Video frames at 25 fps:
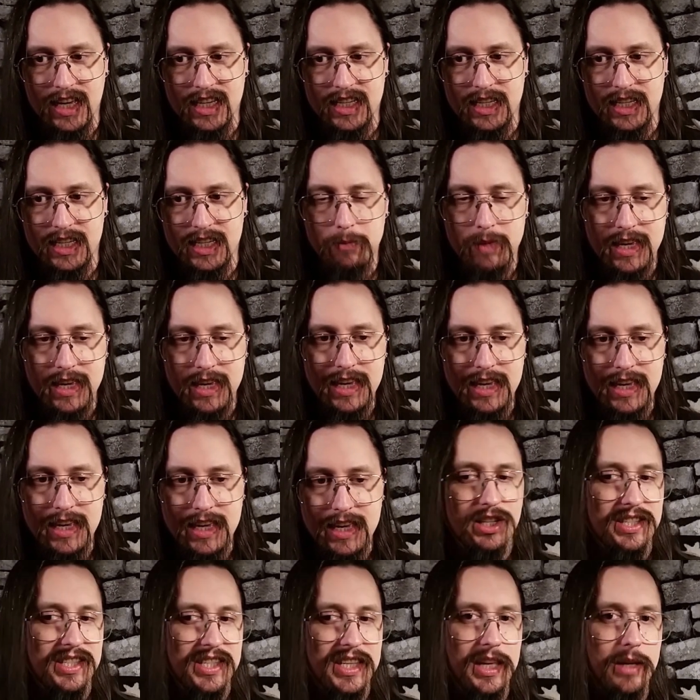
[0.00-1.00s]
to me, it
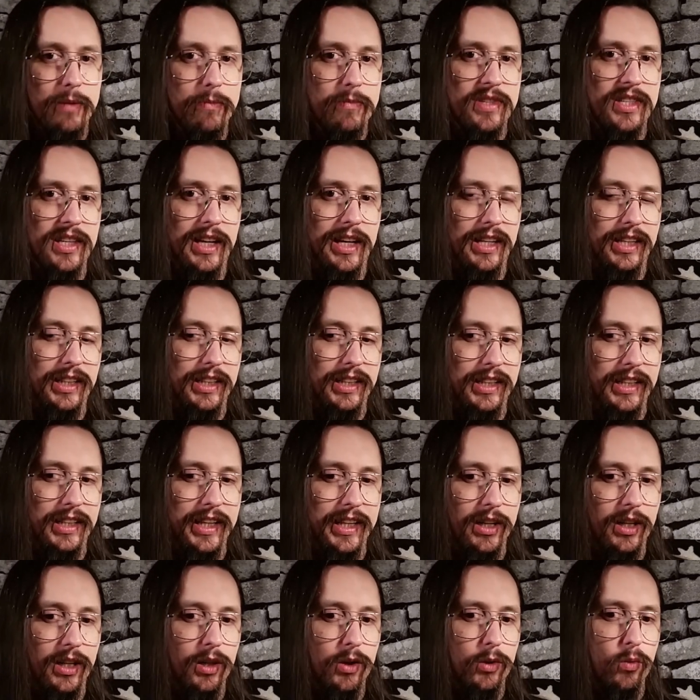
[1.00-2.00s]
just seems a
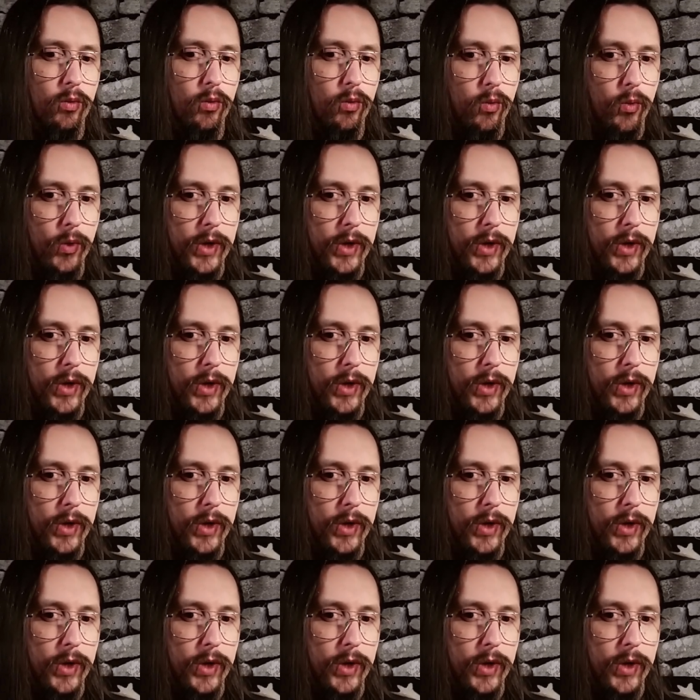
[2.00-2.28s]
little